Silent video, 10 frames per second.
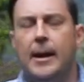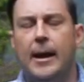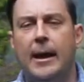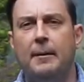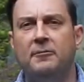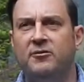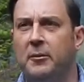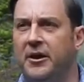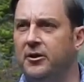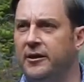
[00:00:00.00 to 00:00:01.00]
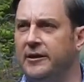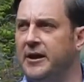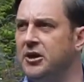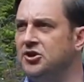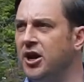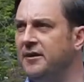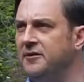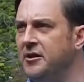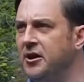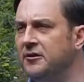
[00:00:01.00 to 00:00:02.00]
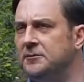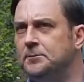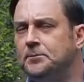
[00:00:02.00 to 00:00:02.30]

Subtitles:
from under the Lyndon Johnson years.